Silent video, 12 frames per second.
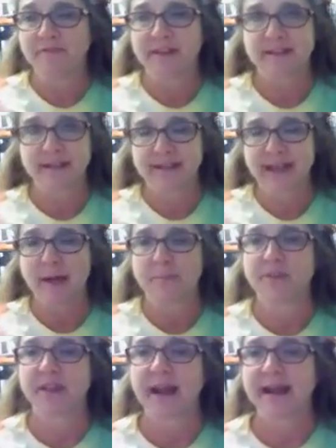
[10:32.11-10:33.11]
this
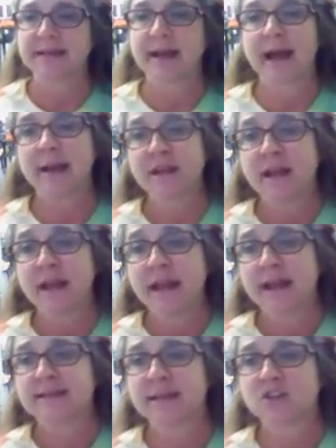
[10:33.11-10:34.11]
example that I typed,
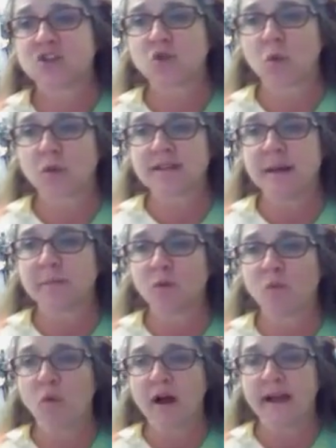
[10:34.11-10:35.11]
it says source number
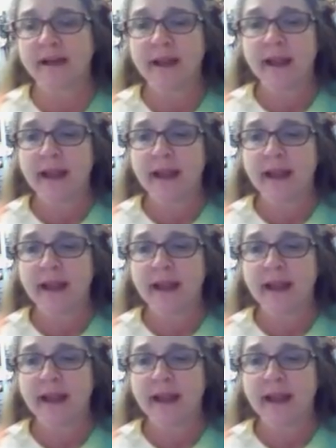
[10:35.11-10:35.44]
1,